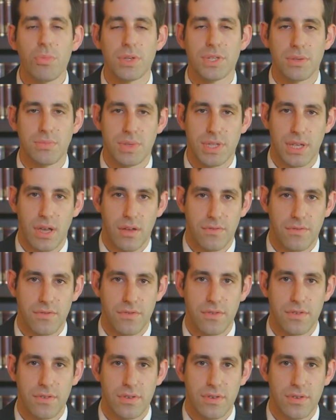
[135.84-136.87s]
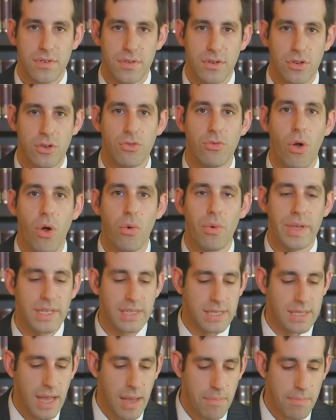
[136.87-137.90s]
himself, growing
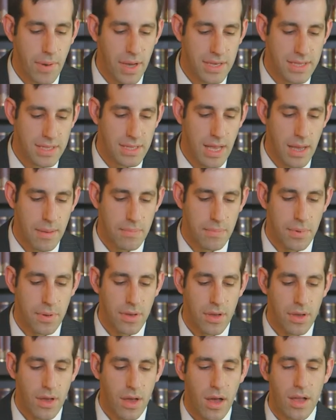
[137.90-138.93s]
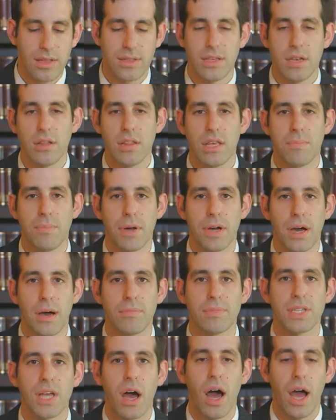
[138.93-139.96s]
step by step until he
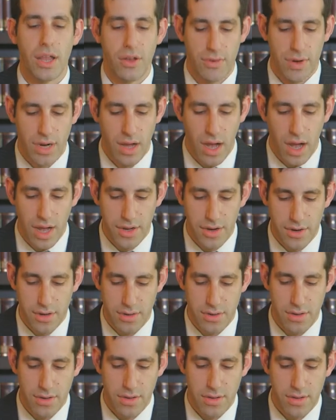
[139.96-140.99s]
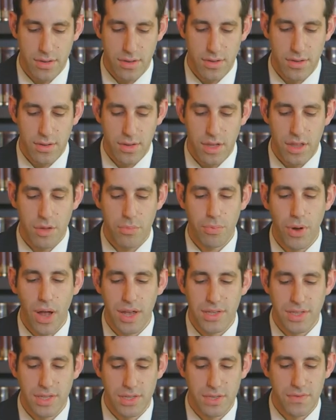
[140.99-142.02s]
becomes higher and higher in the
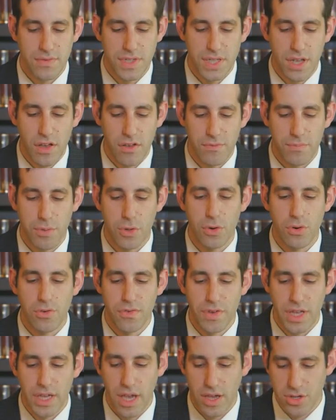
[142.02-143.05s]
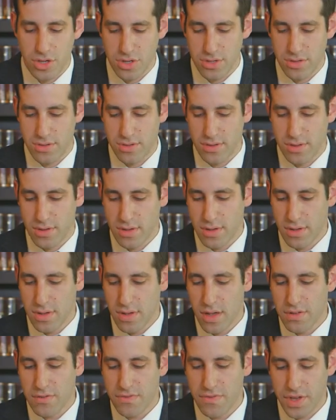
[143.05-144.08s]
process of self purification
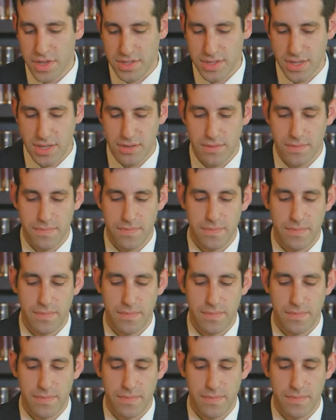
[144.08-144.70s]
and fixing.